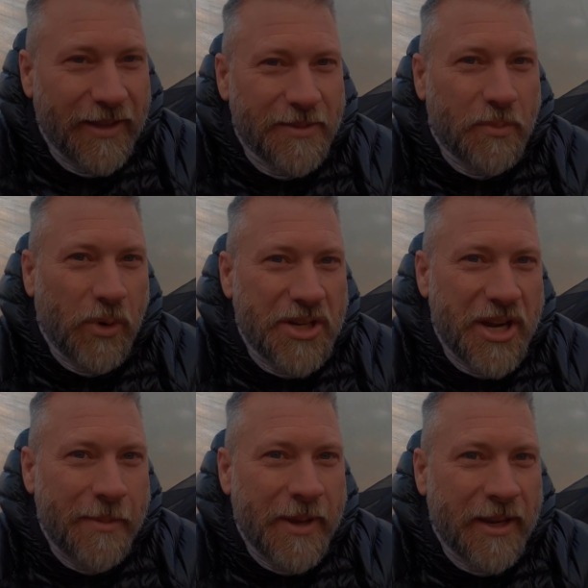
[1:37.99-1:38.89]
bridge
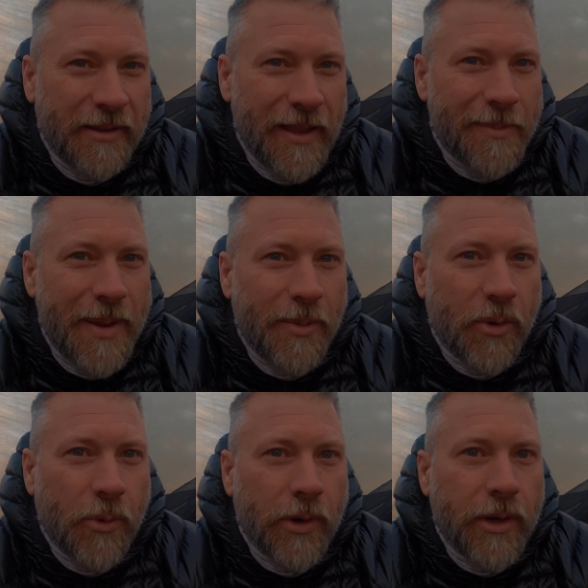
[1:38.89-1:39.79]
hammock, a lot of people
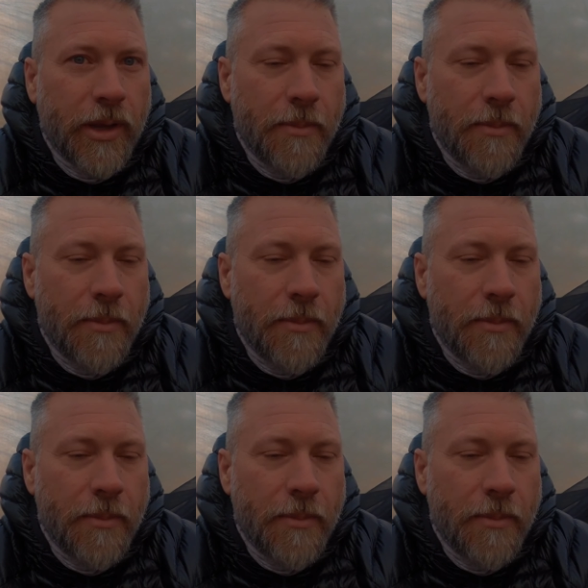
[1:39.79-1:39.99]
are worried